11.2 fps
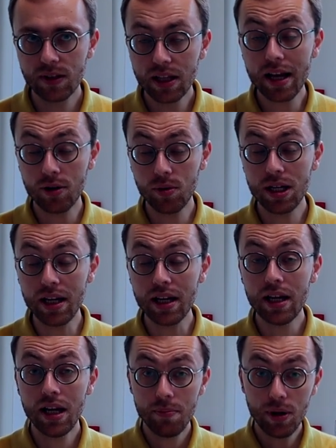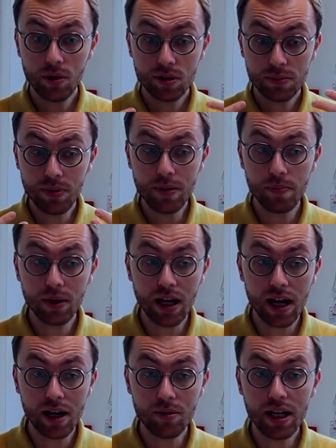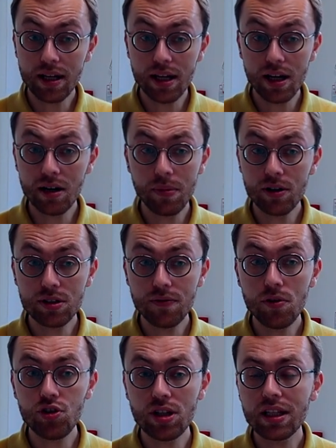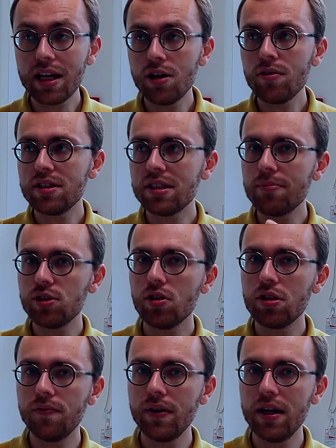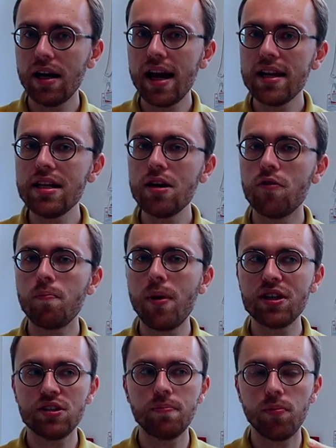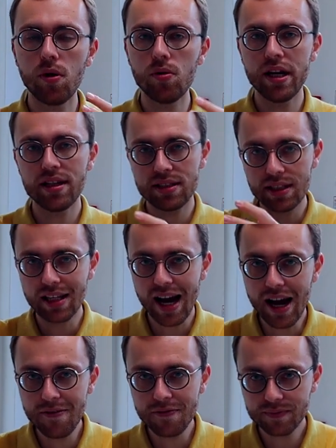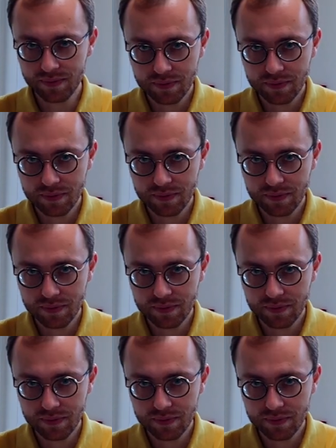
Like, really, because people are really care about the future. And like, you know, some sort of a idea of postponing the life,